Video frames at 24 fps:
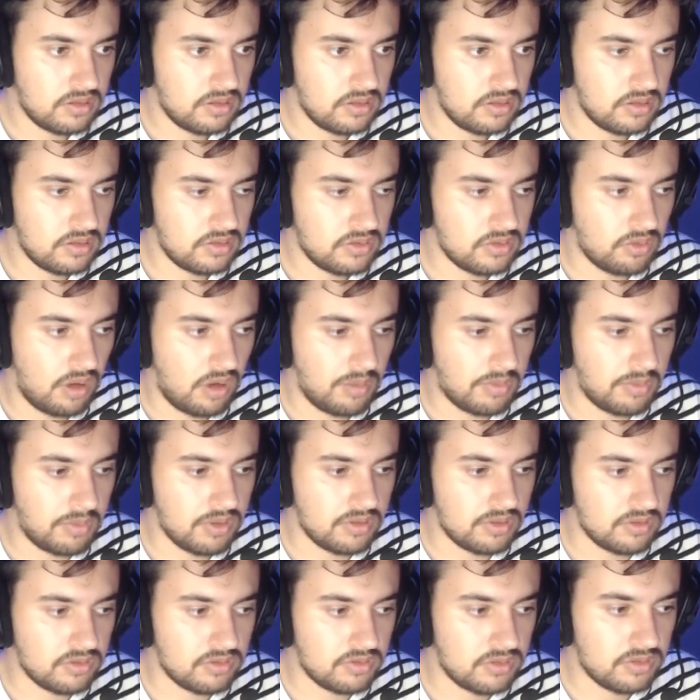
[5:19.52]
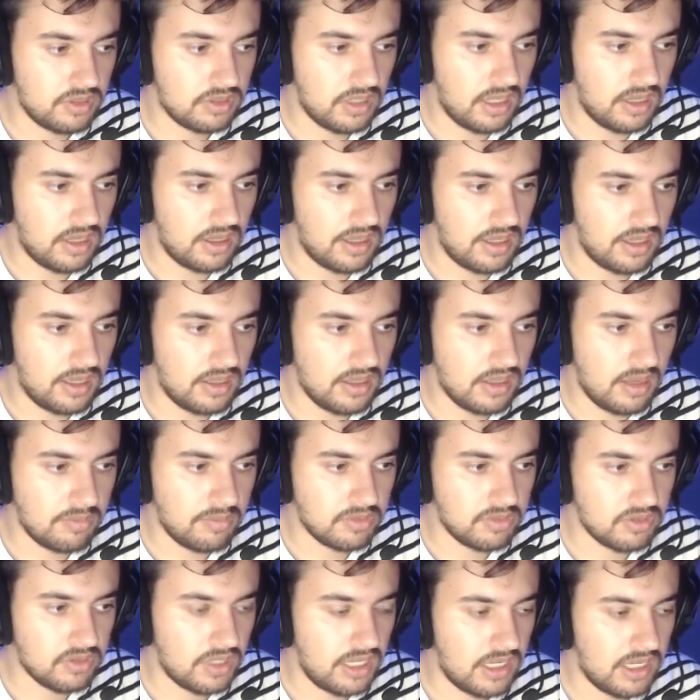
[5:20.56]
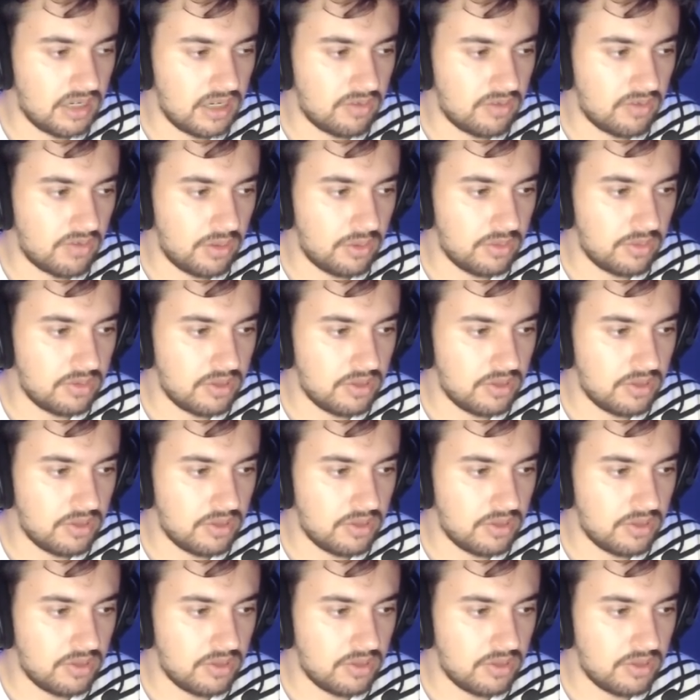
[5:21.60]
So I'm going to just, I'm just going to AERO.